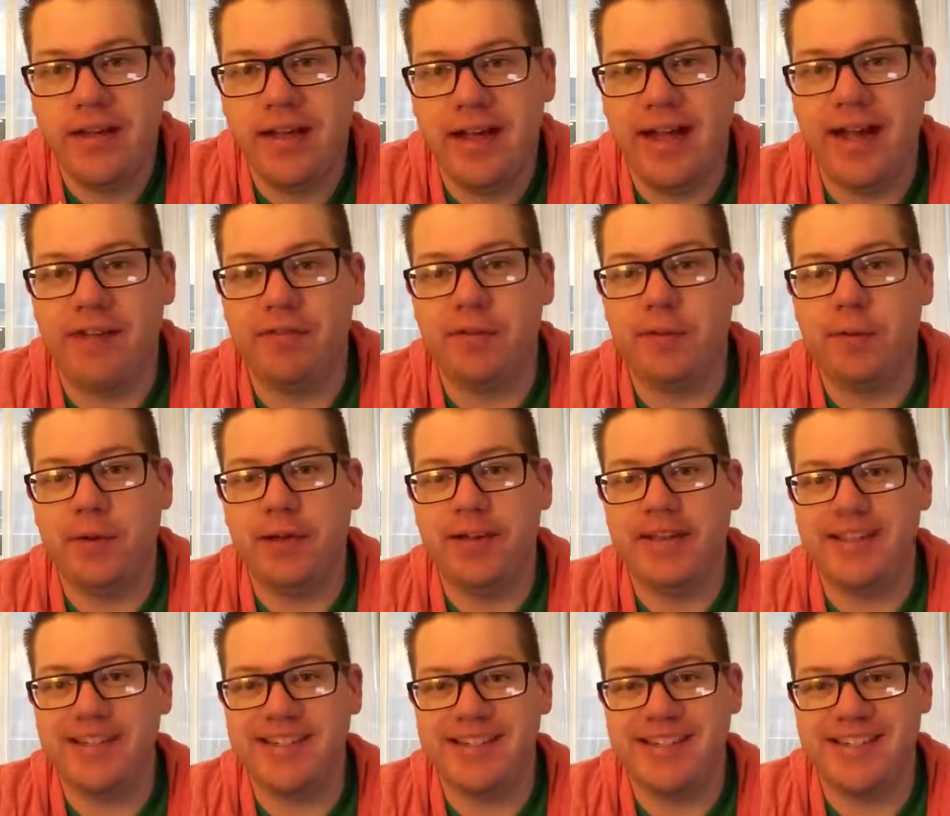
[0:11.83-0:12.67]
Hey
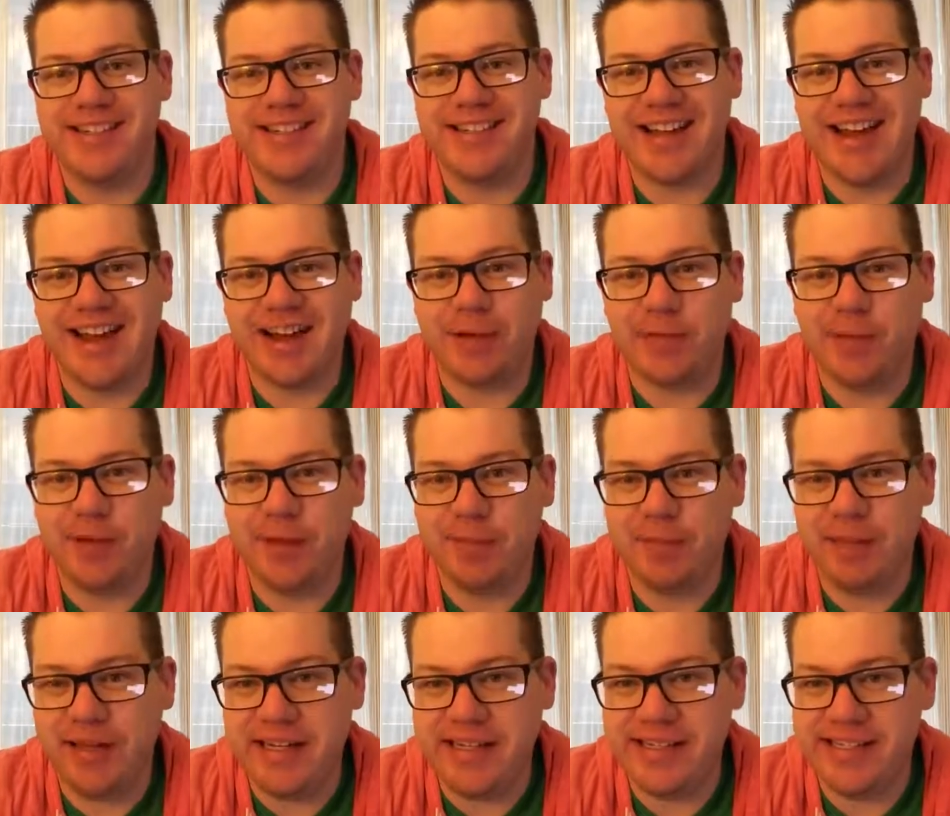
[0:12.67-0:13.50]
everyone, this is Zach
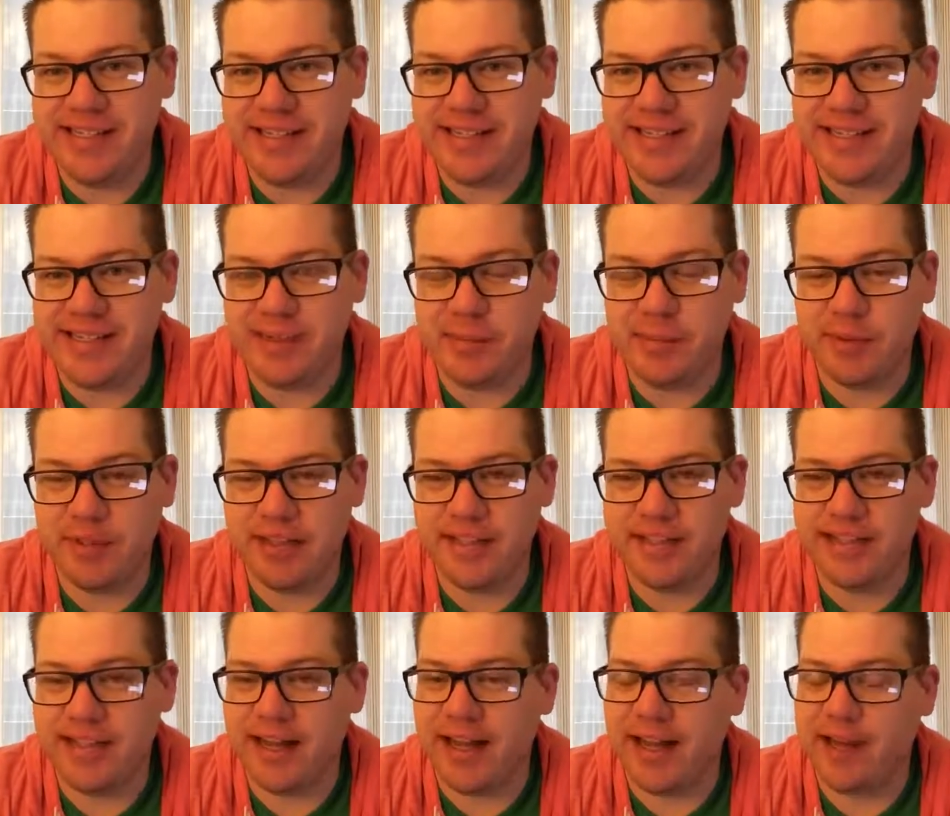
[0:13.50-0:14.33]
with PC
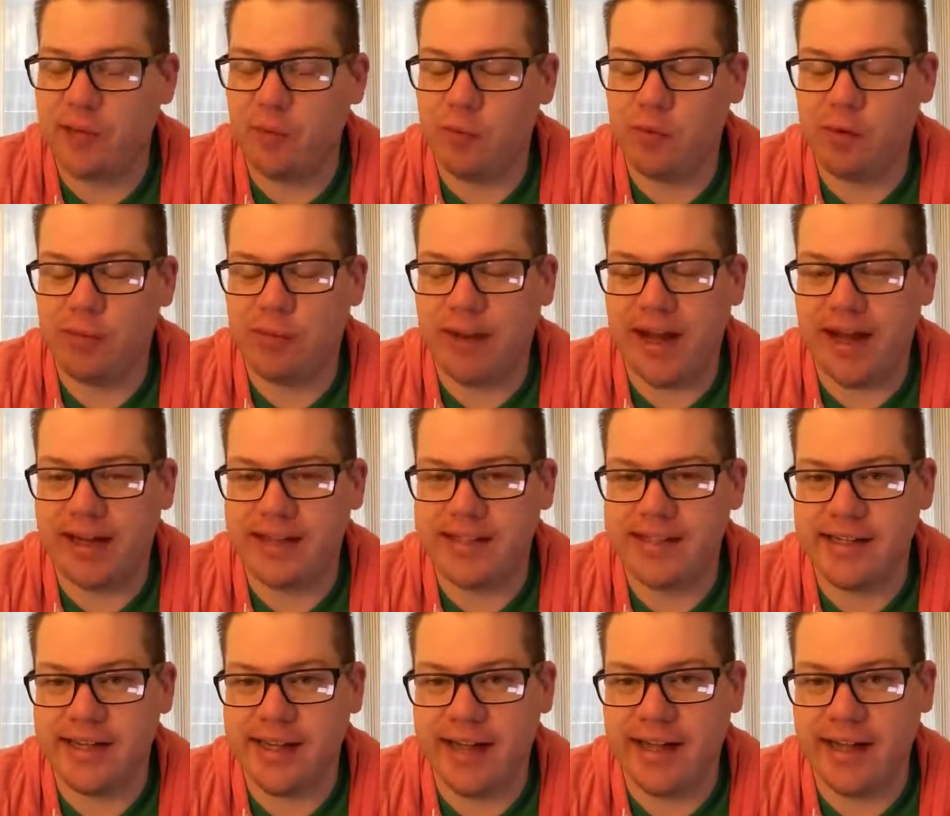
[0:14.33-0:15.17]
Simplest, and we're back
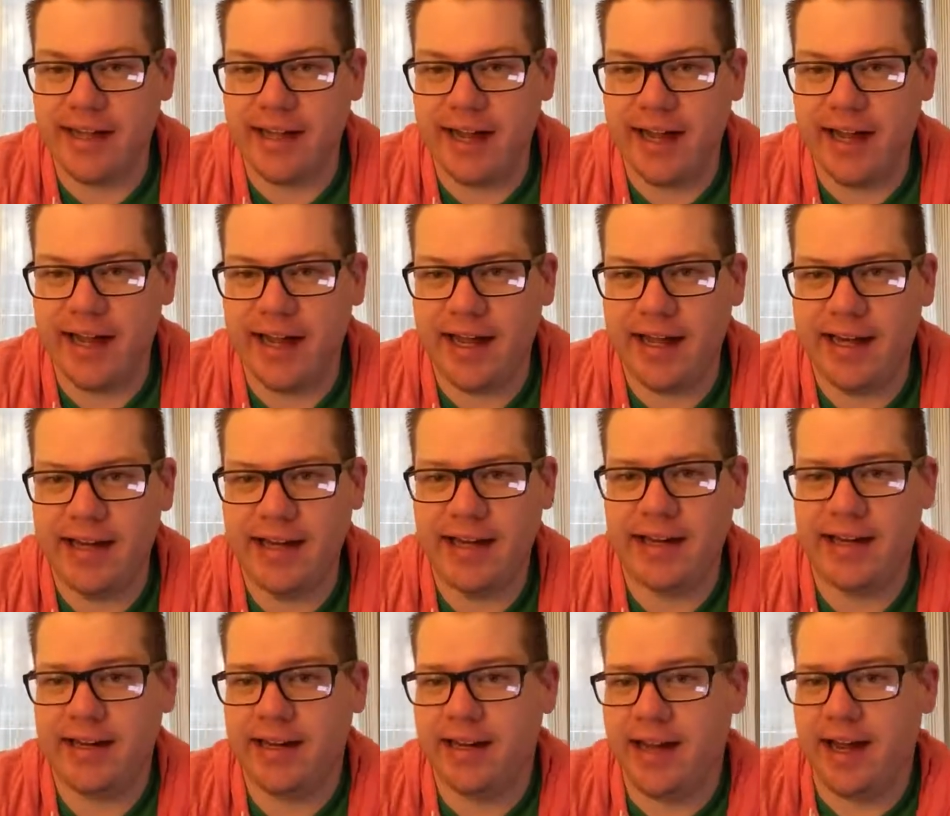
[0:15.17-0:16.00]
today,
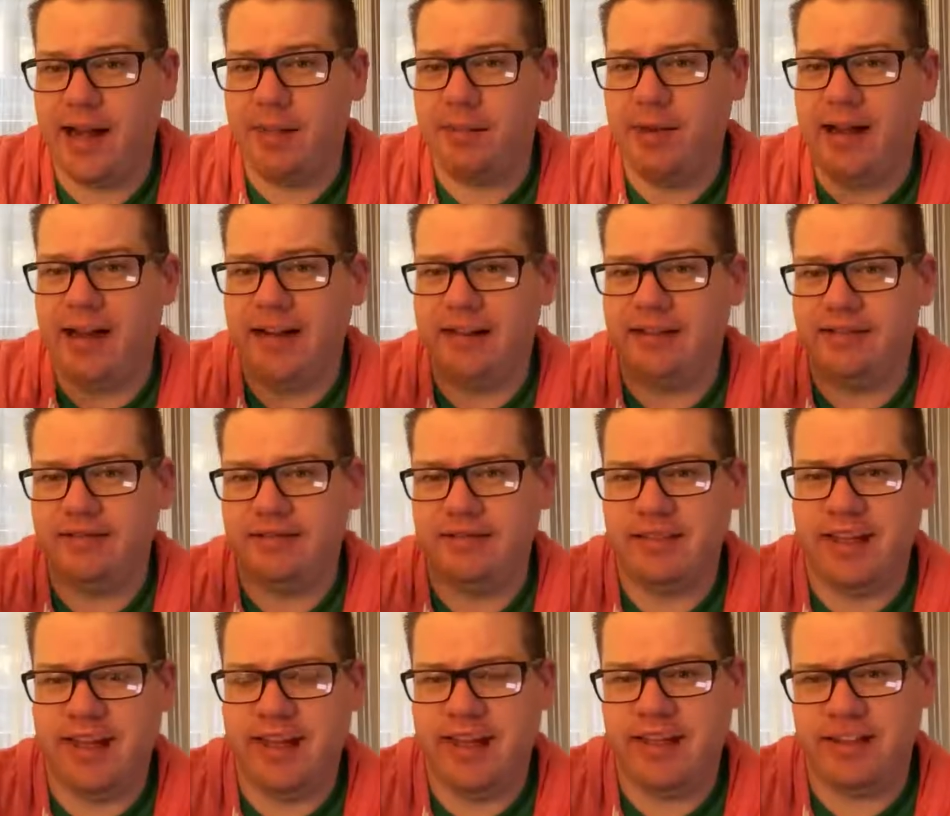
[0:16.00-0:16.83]
and I'm on
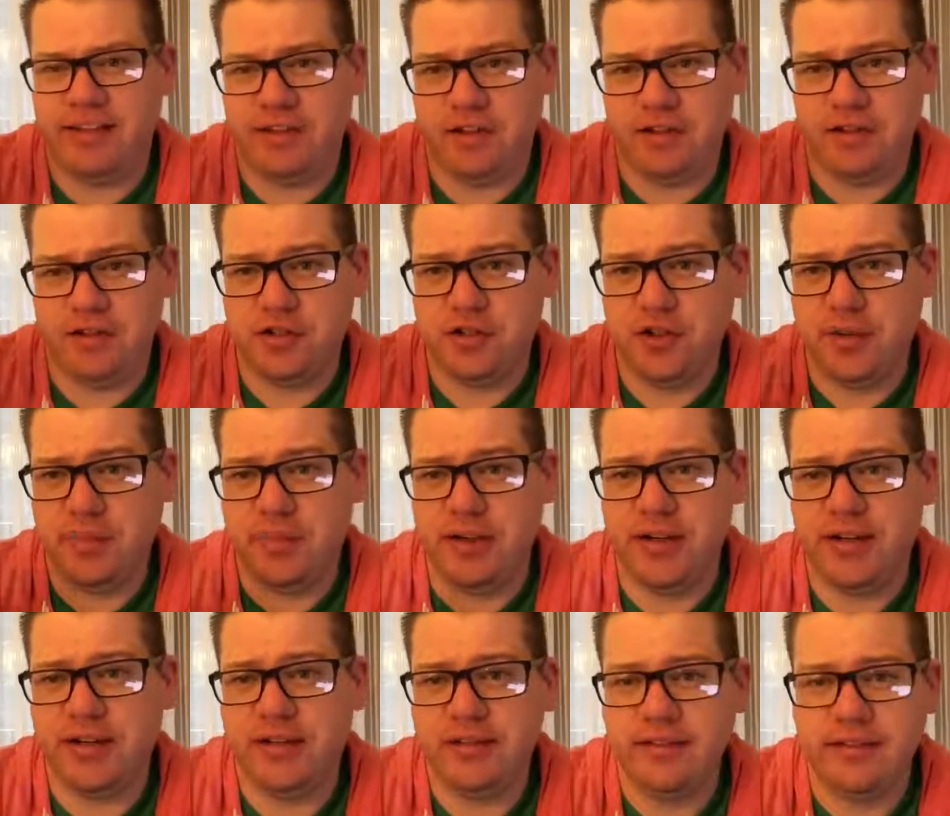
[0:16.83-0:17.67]
a little trip
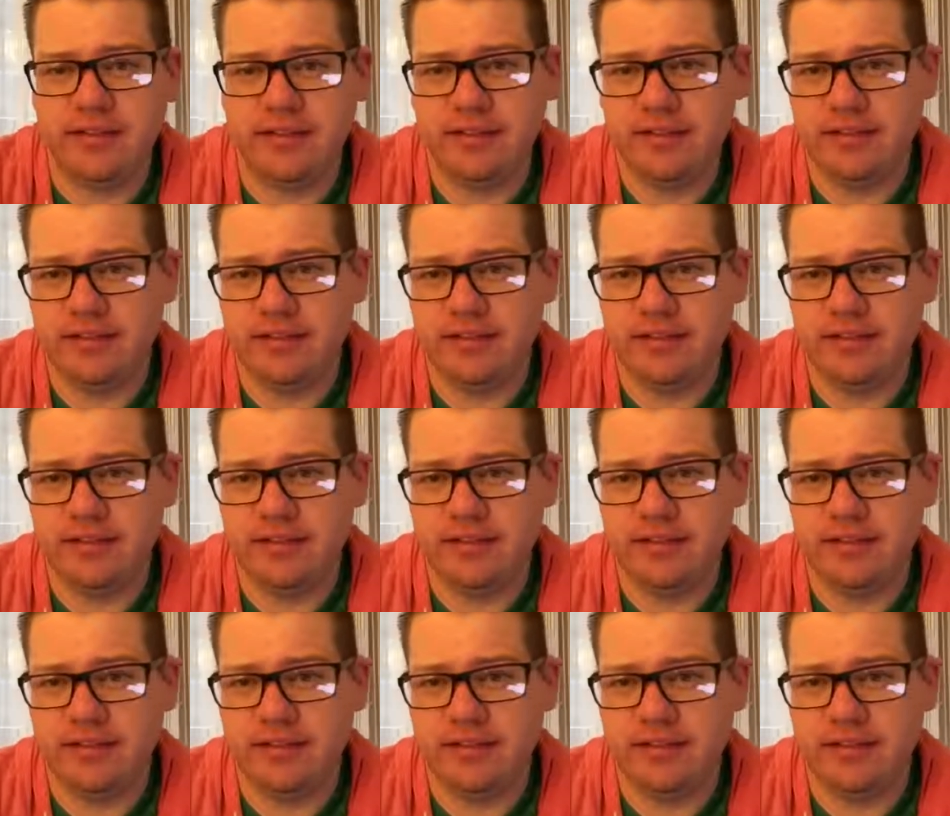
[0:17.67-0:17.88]
here.